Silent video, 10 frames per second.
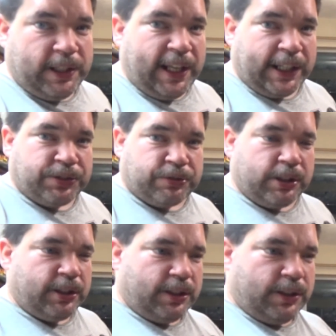an
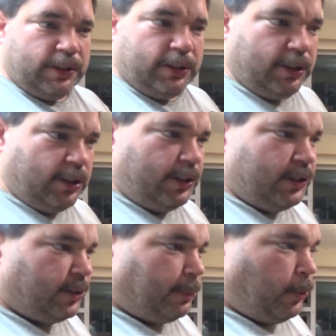extra
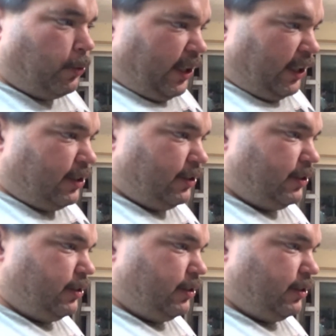support in,